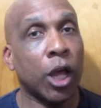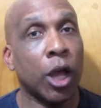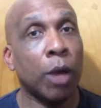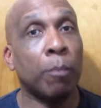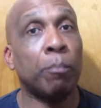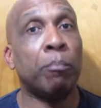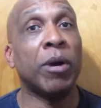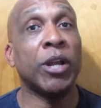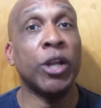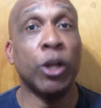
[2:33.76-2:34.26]

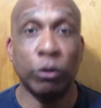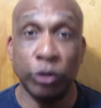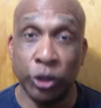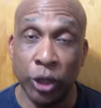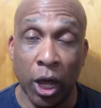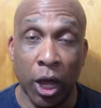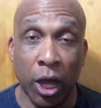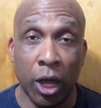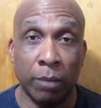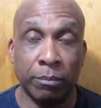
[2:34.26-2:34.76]
but no
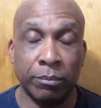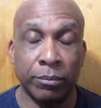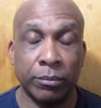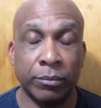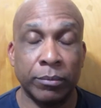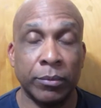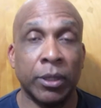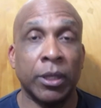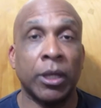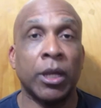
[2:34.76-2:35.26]
job.
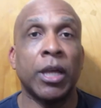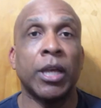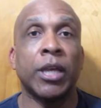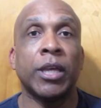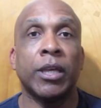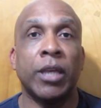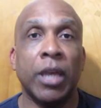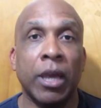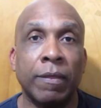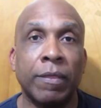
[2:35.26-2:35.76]

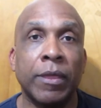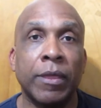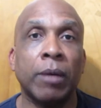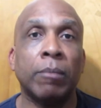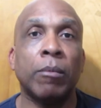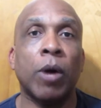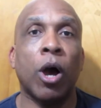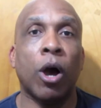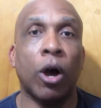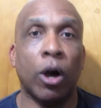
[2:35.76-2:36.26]
Give
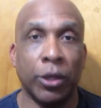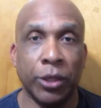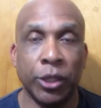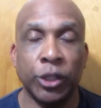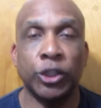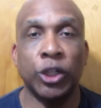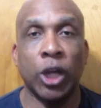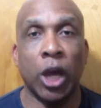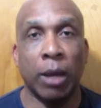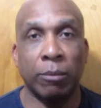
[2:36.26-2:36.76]
them
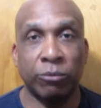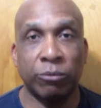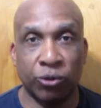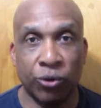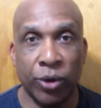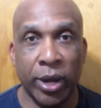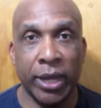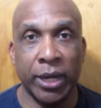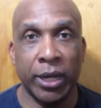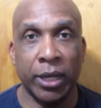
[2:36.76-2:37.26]
on-the-job
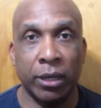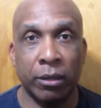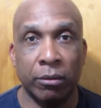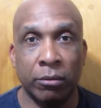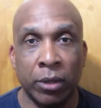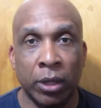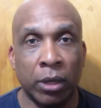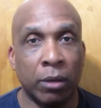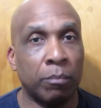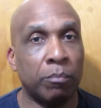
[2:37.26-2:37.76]
training,
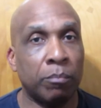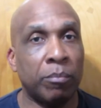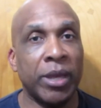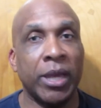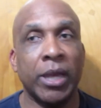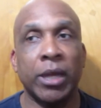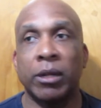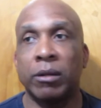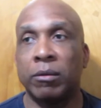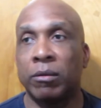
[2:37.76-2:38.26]

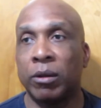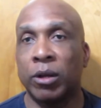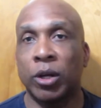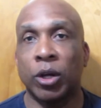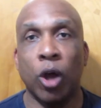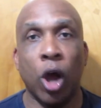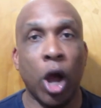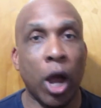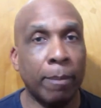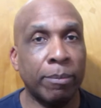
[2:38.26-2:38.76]
be it
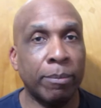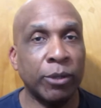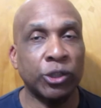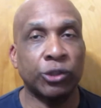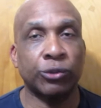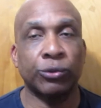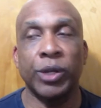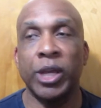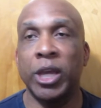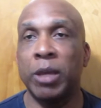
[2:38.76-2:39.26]

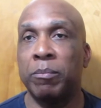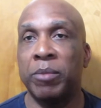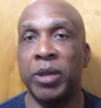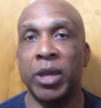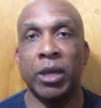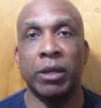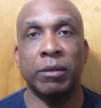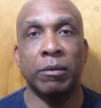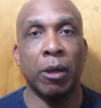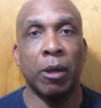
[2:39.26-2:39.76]
carpentry,
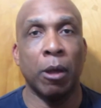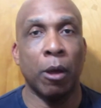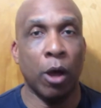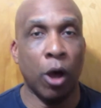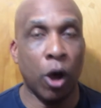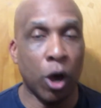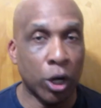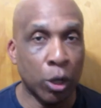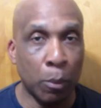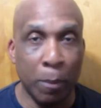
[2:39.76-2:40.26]
be it
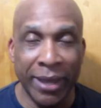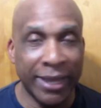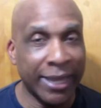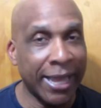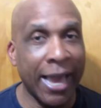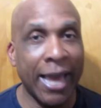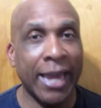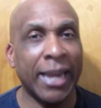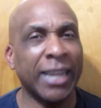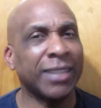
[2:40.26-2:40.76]
auto
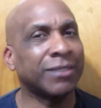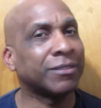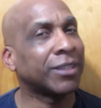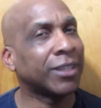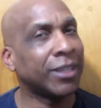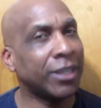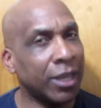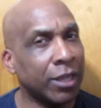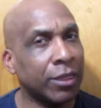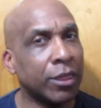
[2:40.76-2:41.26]
mechanics,
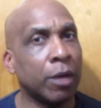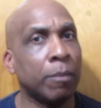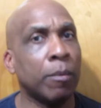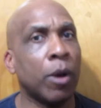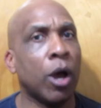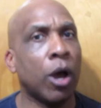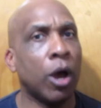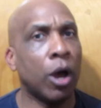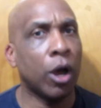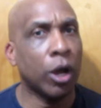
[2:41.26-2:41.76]
give them
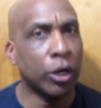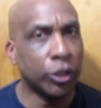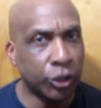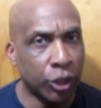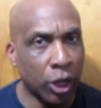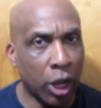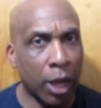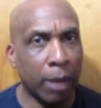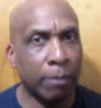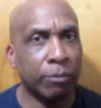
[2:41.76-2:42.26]

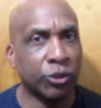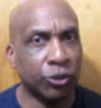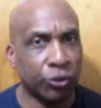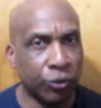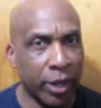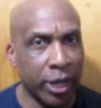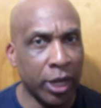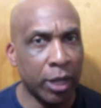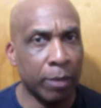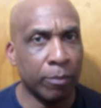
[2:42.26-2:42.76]
job
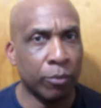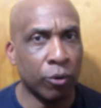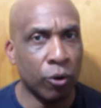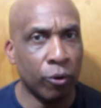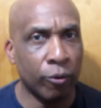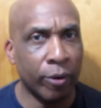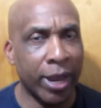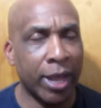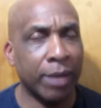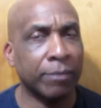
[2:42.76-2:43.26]
training
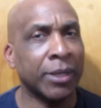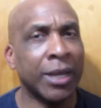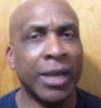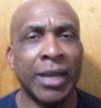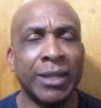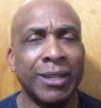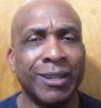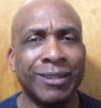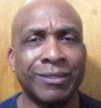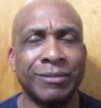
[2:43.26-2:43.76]
program.
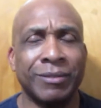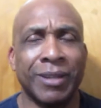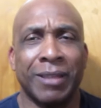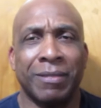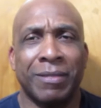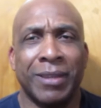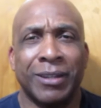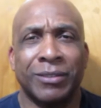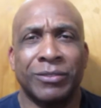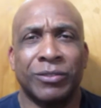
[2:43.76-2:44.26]
There,
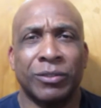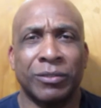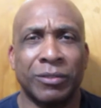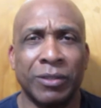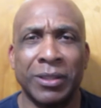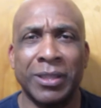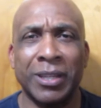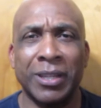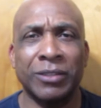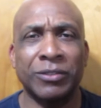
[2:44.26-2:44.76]
there's,
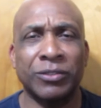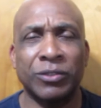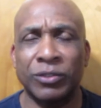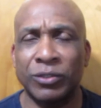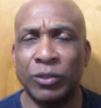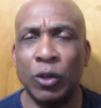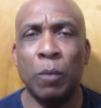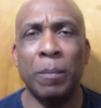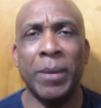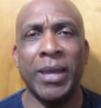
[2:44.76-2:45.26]
there's
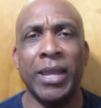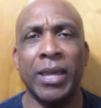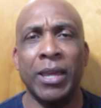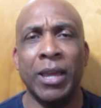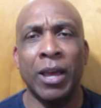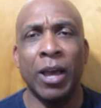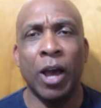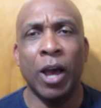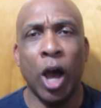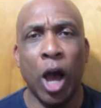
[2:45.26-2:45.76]
so
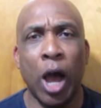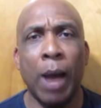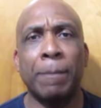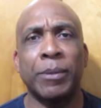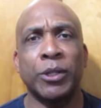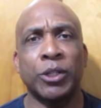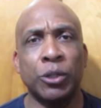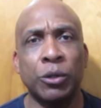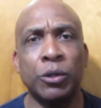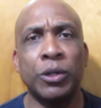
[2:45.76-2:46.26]
many
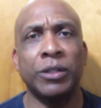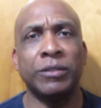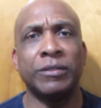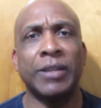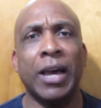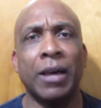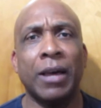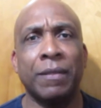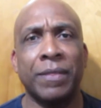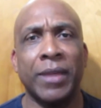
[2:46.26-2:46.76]
opportunities
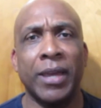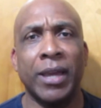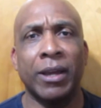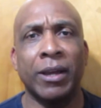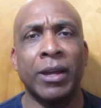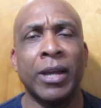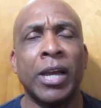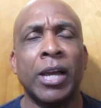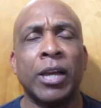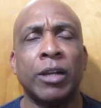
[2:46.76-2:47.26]
out
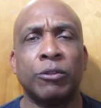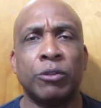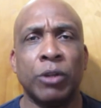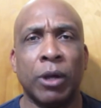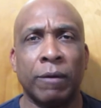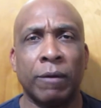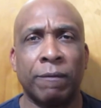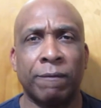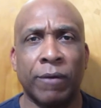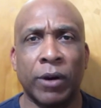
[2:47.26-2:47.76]
there
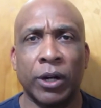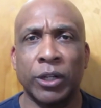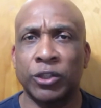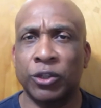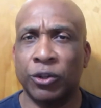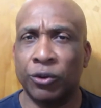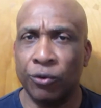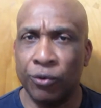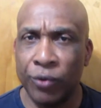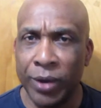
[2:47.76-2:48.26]
to, as far as
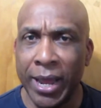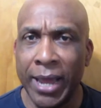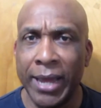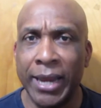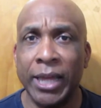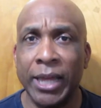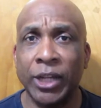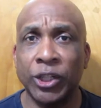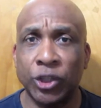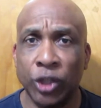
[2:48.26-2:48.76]

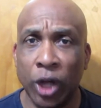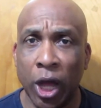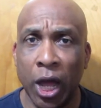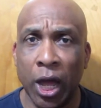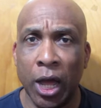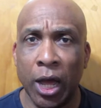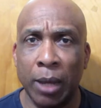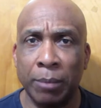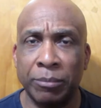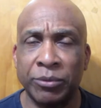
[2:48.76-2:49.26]
creating
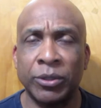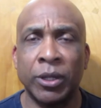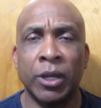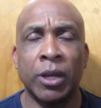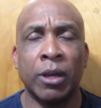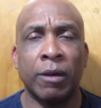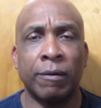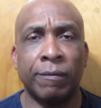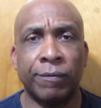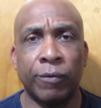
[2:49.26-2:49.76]
jobs
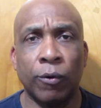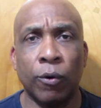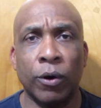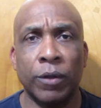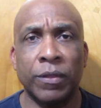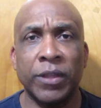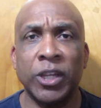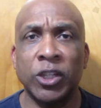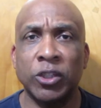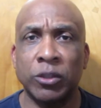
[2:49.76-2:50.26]
for
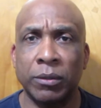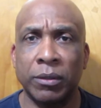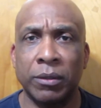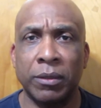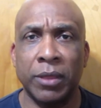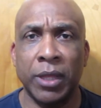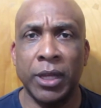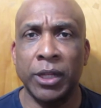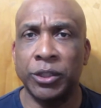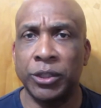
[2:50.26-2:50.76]
these
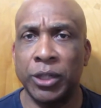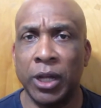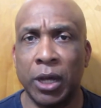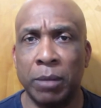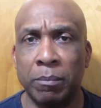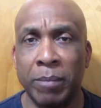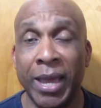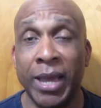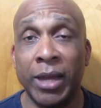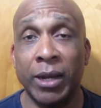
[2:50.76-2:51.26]
these
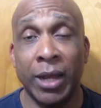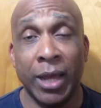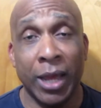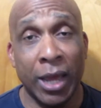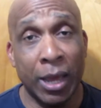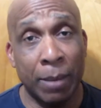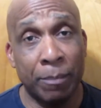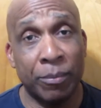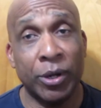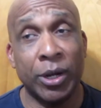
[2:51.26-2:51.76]
young men,
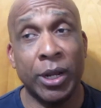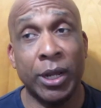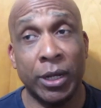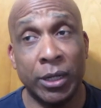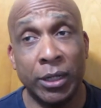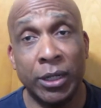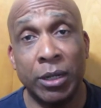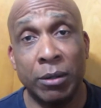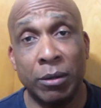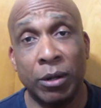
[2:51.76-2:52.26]
and
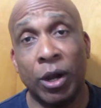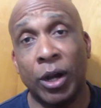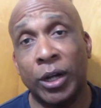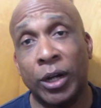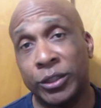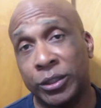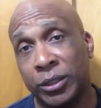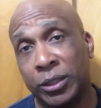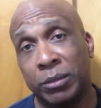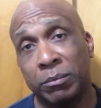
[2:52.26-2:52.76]
particularly
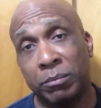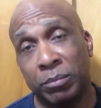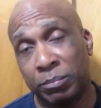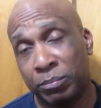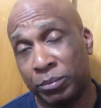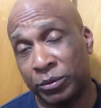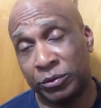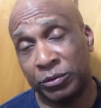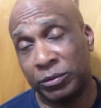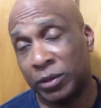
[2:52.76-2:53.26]
largely
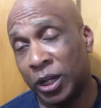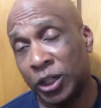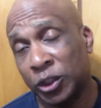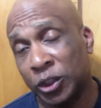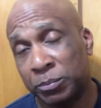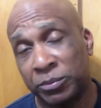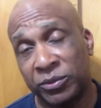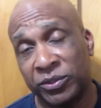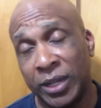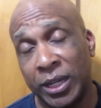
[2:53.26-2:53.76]
large
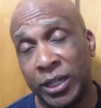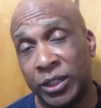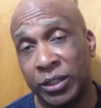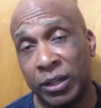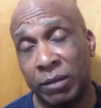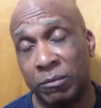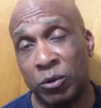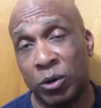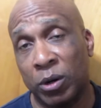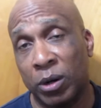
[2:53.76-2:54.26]
percentage
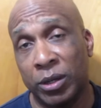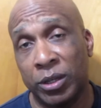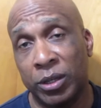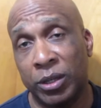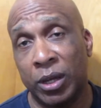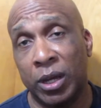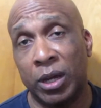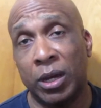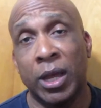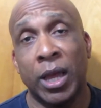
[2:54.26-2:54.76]
of them are
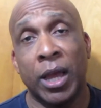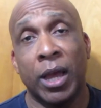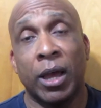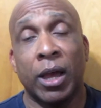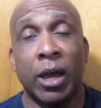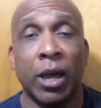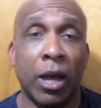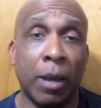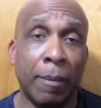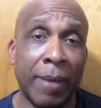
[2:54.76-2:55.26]
young
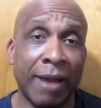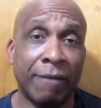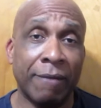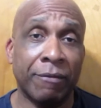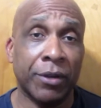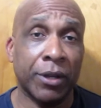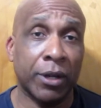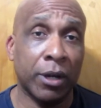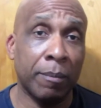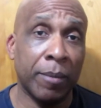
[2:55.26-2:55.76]
um,
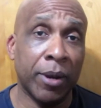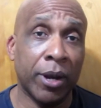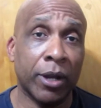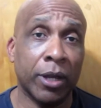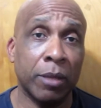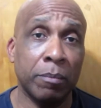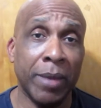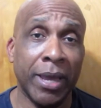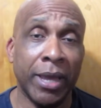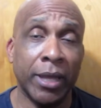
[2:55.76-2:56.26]
African
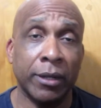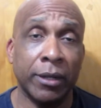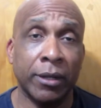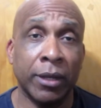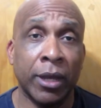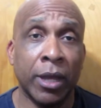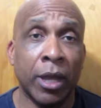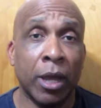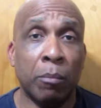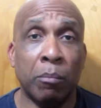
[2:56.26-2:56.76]
American men.
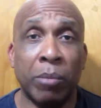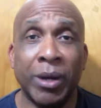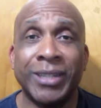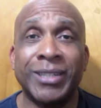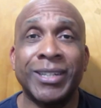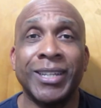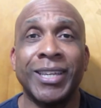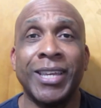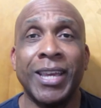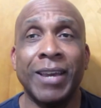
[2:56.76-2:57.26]
But
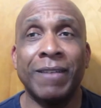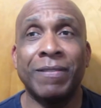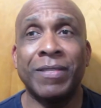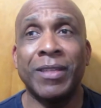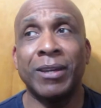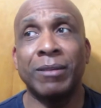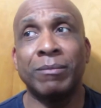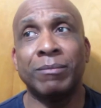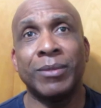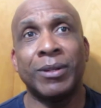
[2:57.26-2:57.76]
to give
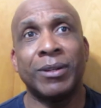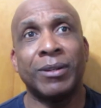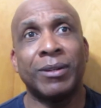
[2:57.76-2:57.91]
them